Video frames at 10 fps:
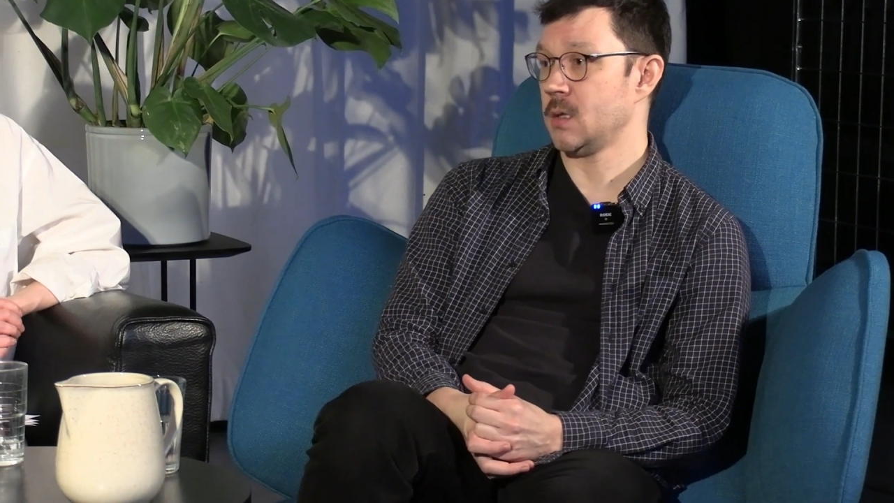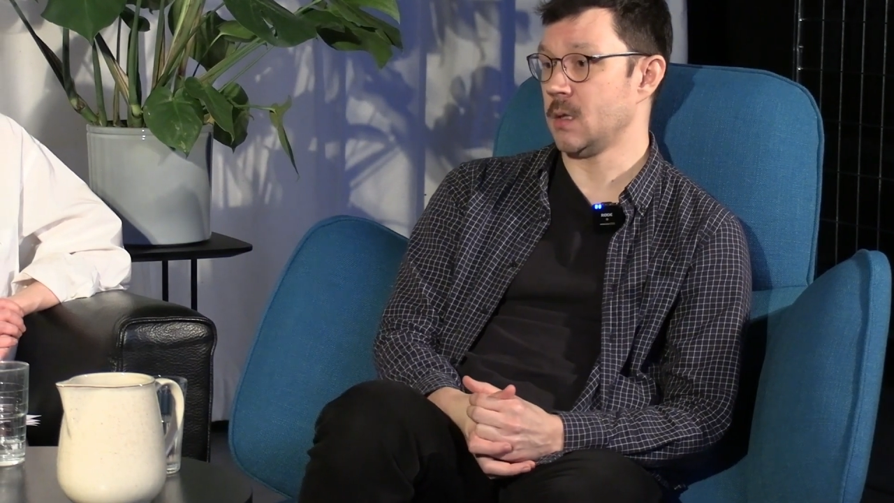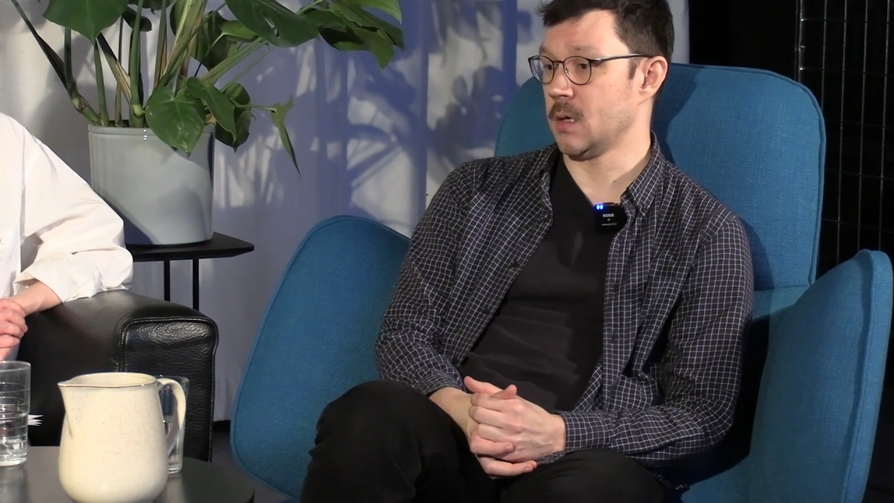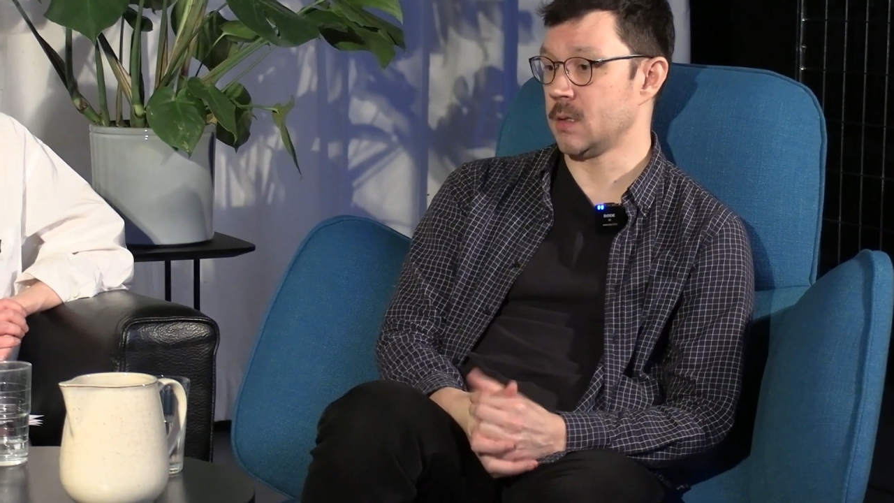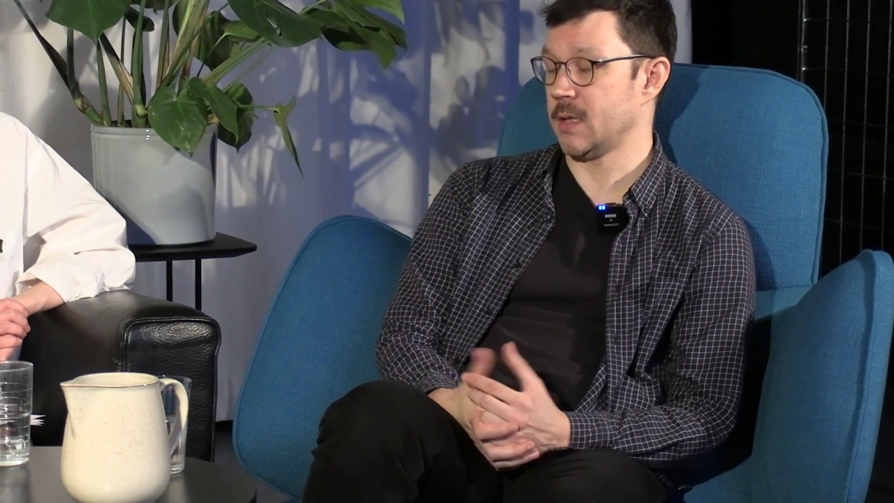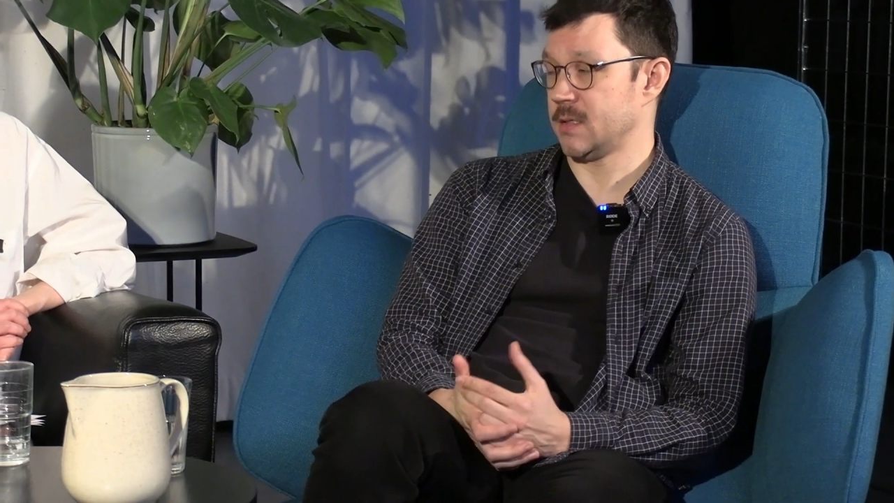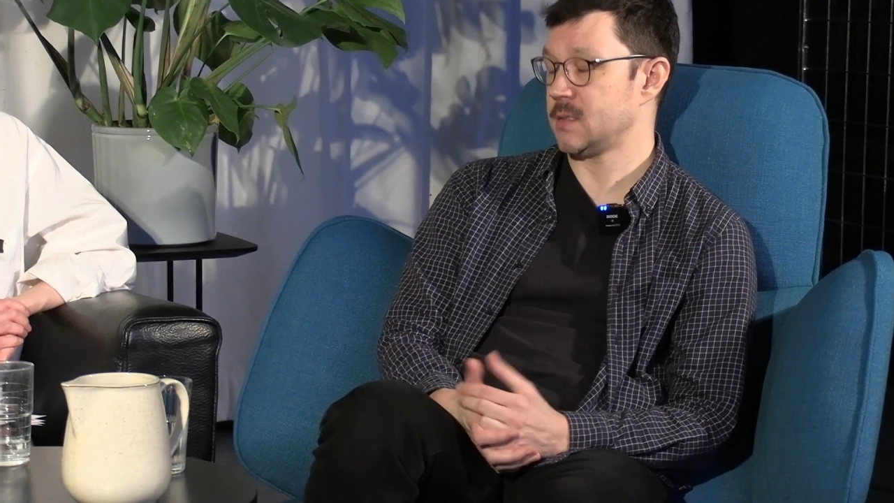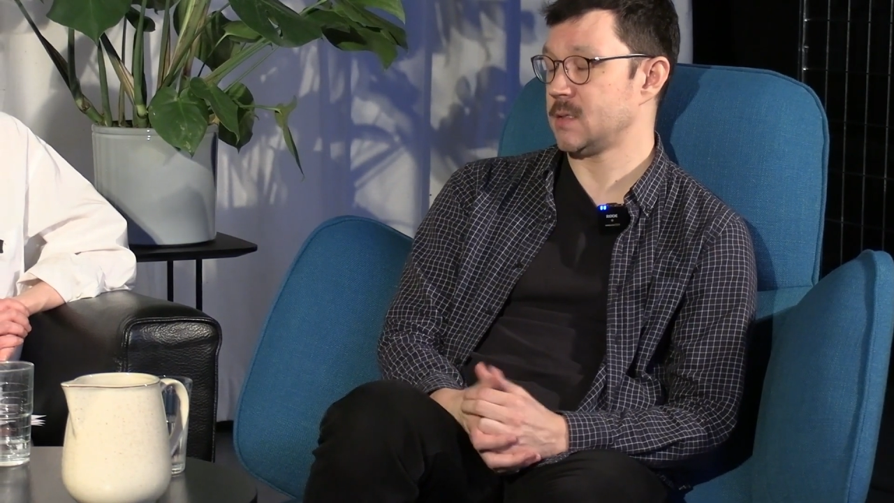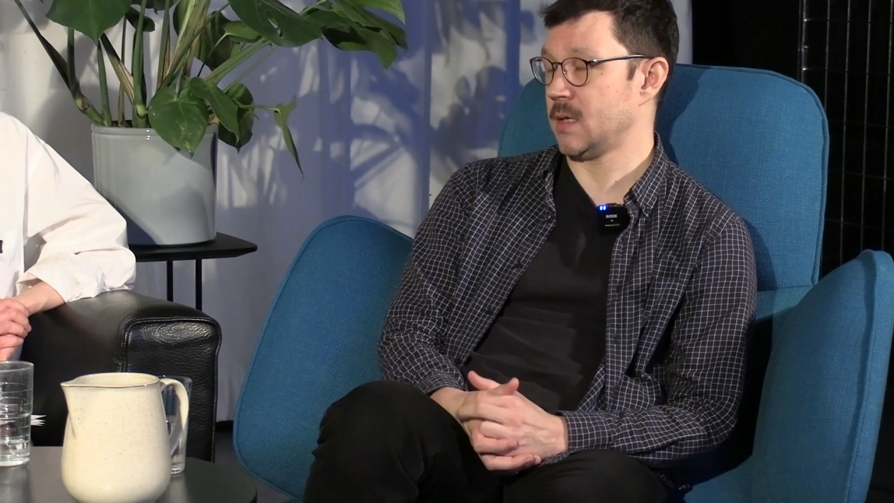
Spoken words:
Yeah, that's